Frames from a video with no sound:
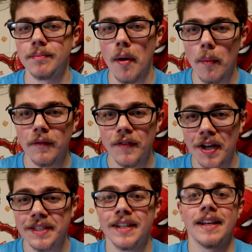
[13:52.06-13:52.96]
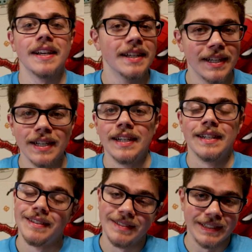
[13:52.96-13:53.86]
of Boba Fett.
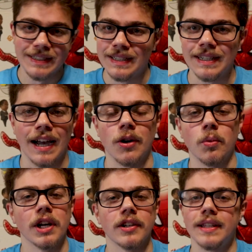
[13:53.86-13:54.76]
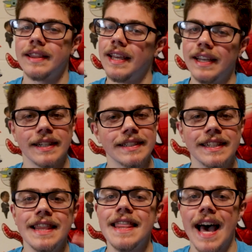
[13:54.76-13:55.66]
Kind of weird that they
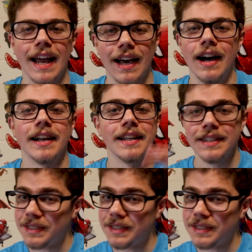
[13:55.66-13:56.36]
did that on